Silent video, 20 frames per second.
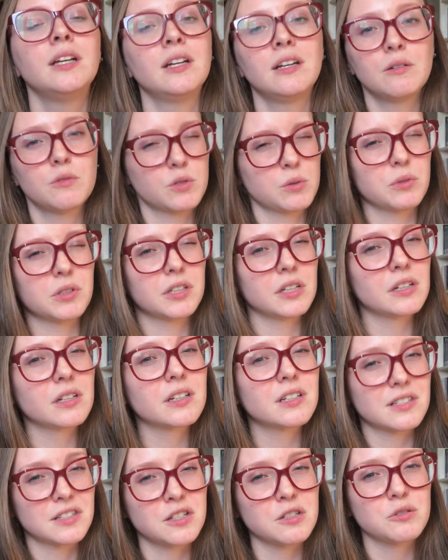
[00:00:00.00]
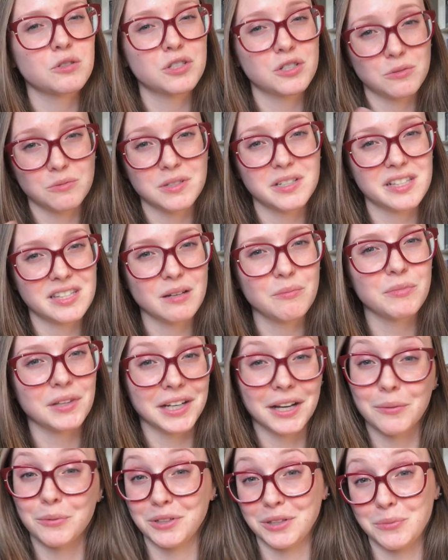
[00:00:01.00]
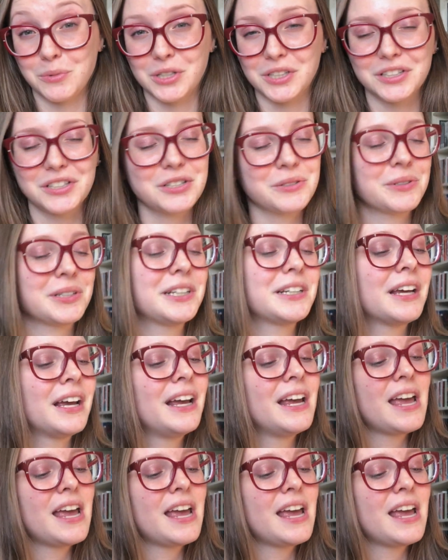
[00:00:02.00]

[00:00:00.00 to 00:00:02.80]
It was a really good excuse to read something I really wanted to read.